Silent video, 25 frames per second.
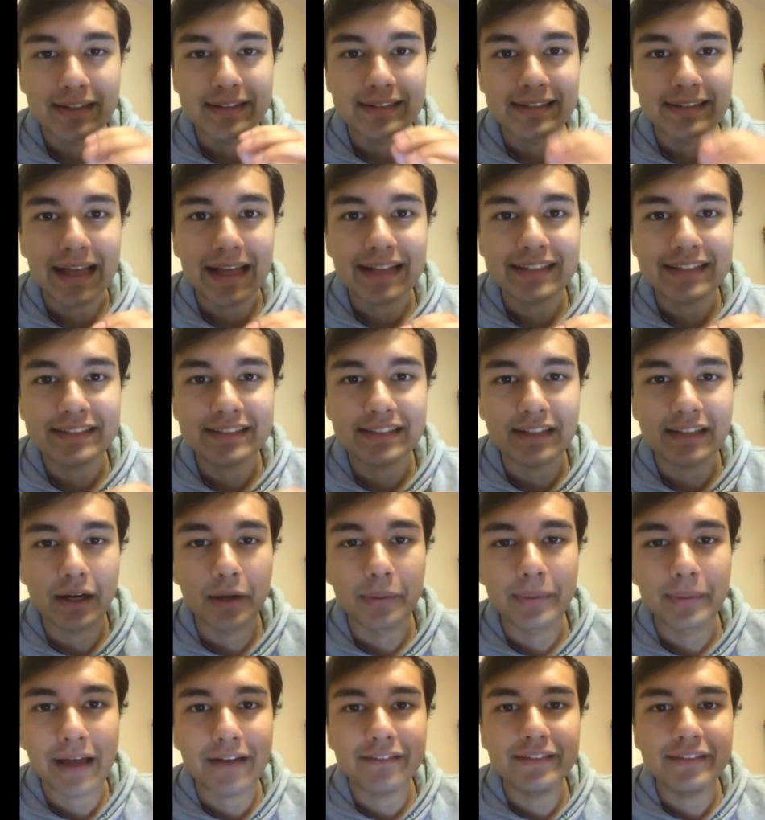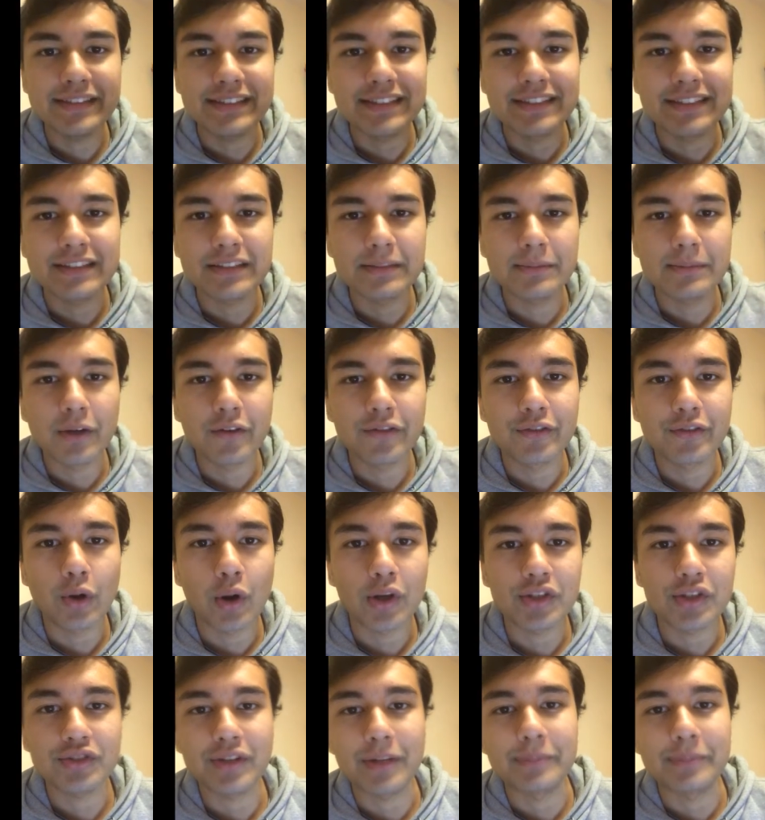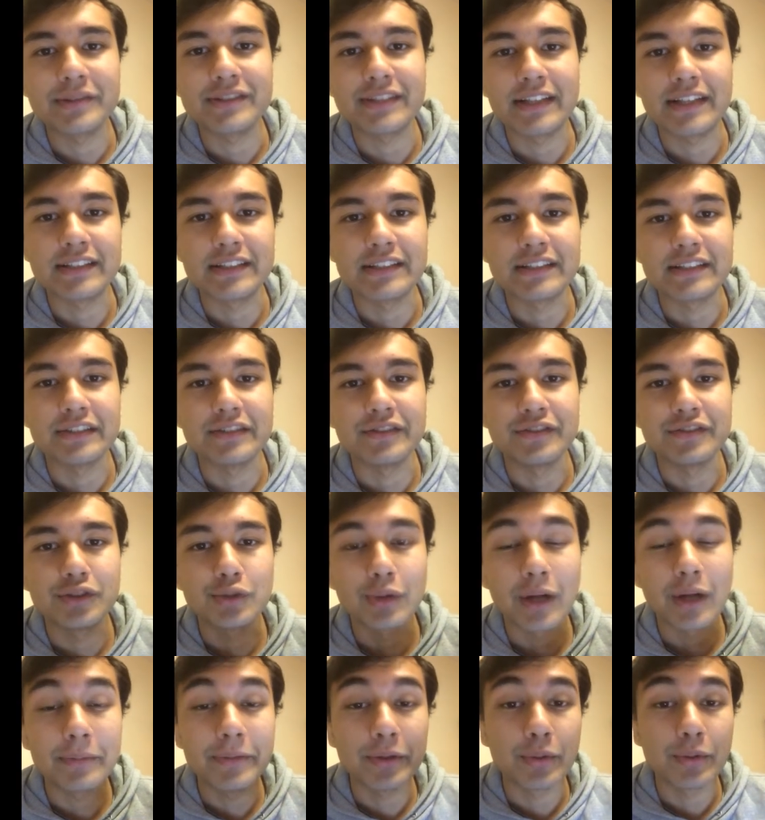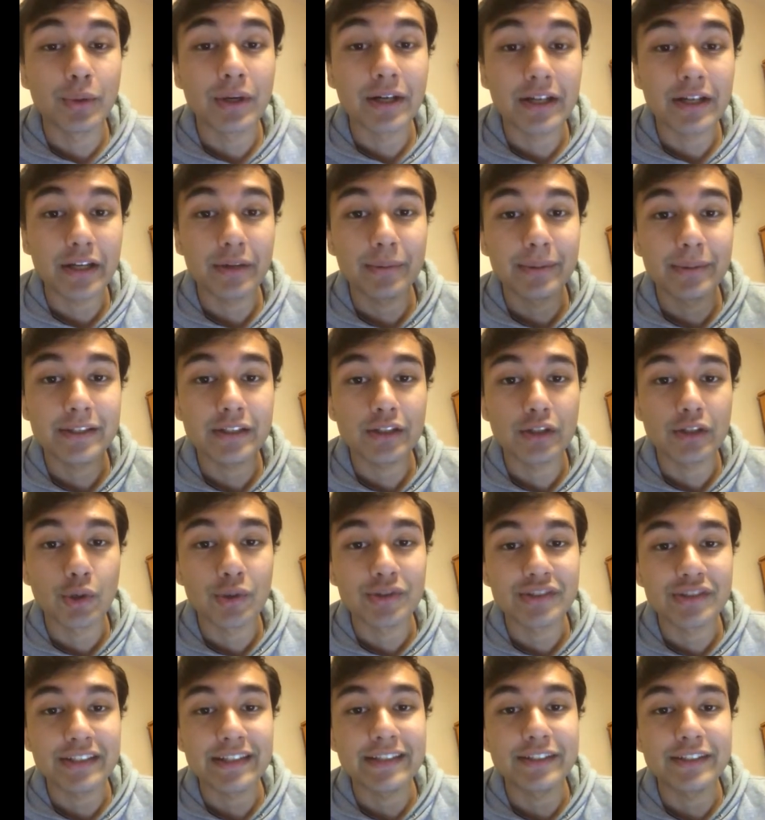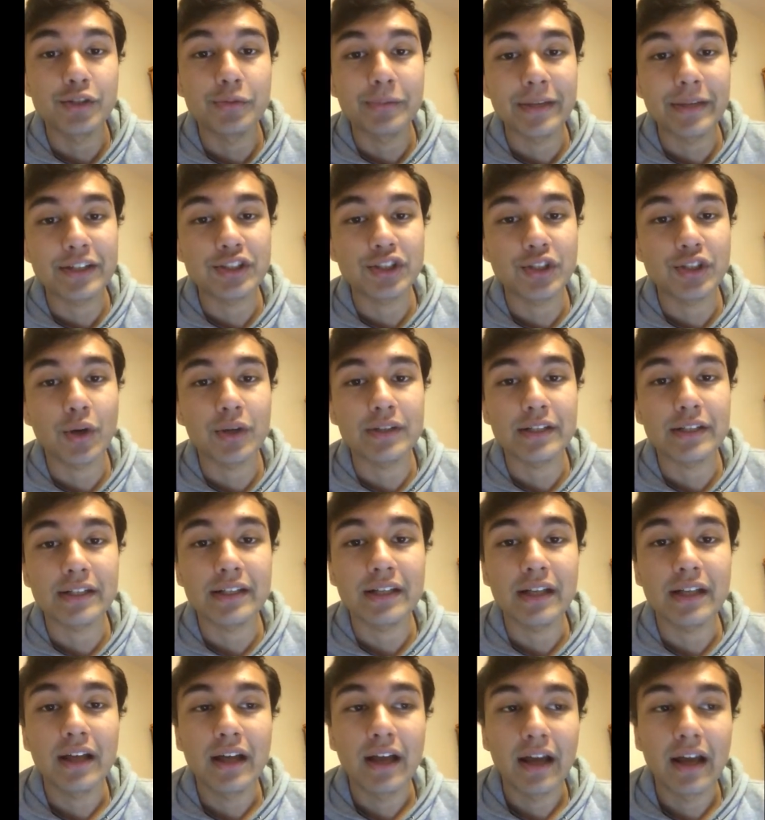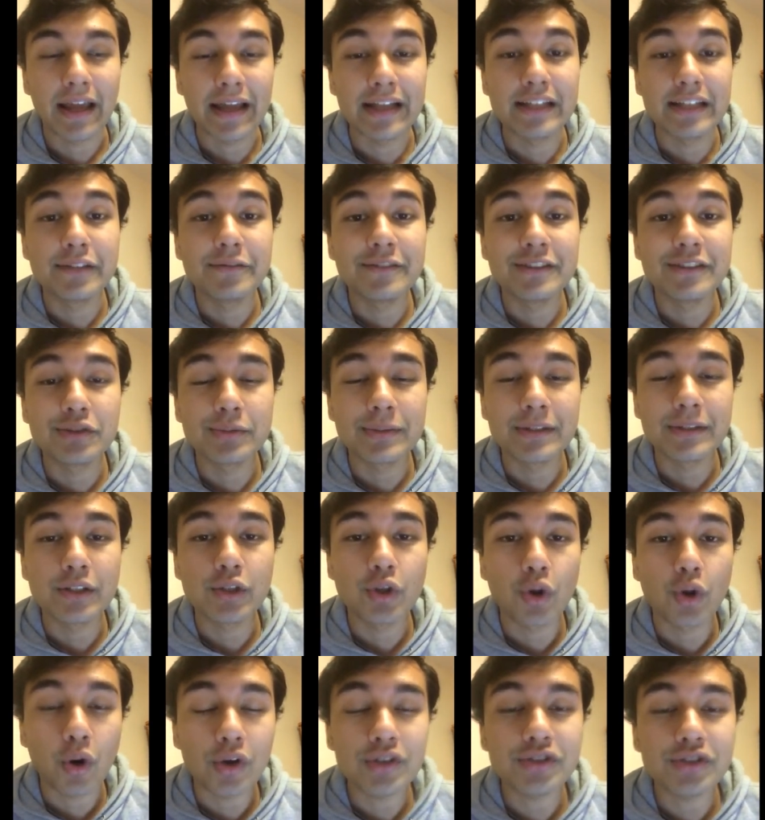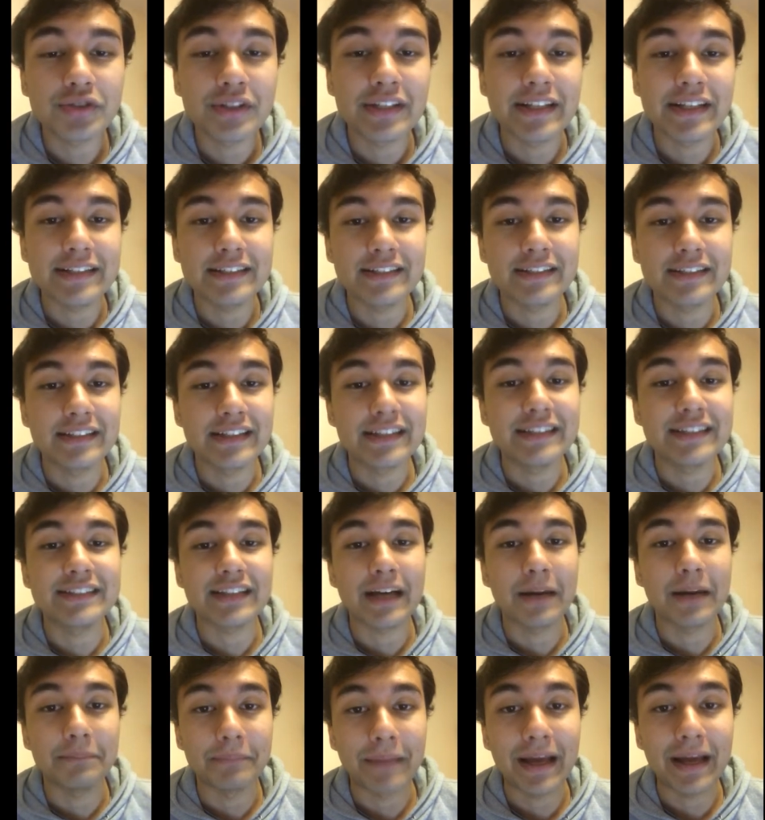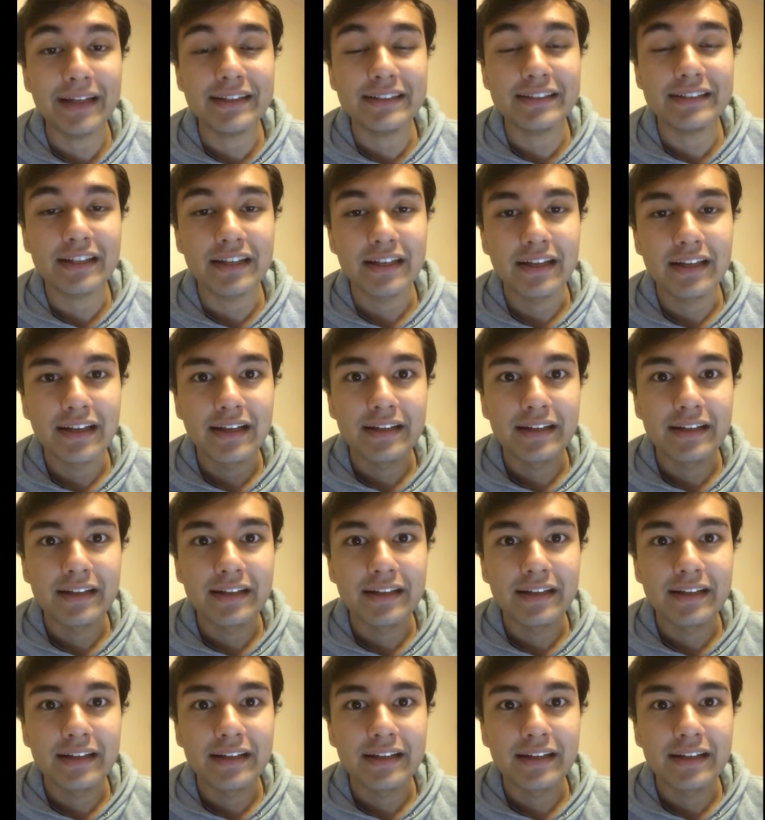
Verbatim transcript: Next, uh, we have a system of course representatives who I'll be working with closely to make sure that individual course related needs are met.